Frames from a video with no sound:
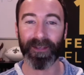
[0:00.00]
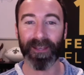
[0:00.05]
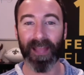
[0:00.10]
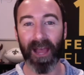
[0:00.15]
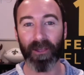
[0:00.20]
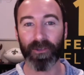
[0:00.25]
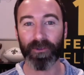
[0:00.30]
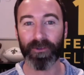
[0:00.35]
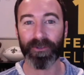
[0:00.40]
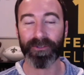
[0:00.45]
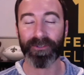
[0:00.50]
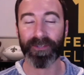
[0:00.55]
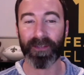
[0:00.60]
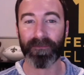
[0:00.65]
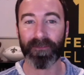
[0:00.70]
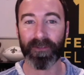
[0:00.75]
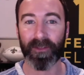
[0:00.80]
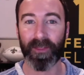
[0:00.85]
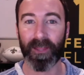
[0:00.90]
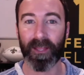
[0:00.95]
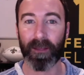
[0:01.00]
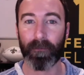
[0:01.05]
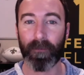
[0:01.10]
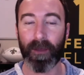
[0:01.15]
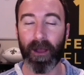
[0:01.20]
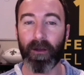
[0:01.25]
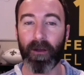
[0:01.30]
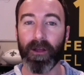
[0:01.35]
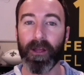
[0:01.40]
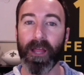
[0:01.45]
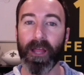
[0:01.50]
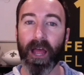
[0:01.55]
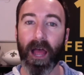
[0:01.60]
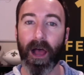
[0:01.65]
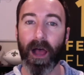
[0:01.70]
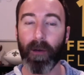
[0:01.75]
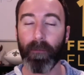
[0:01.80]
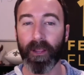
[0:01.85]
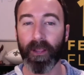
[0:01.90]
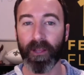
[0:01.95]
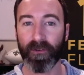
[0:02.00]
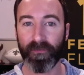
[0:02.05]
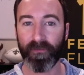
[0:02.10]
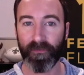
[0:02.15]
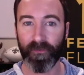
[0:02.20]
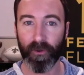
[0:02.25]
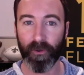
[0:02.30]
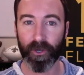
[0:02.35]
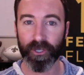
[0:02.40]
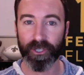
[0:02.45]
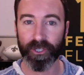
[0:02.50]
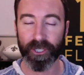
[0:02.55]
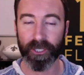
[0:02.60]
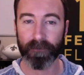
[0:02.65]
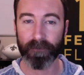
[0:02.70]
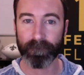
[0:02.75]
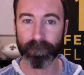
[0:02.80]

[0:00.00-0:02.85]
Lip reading: Now you just have to think about, how am I going to furnish it?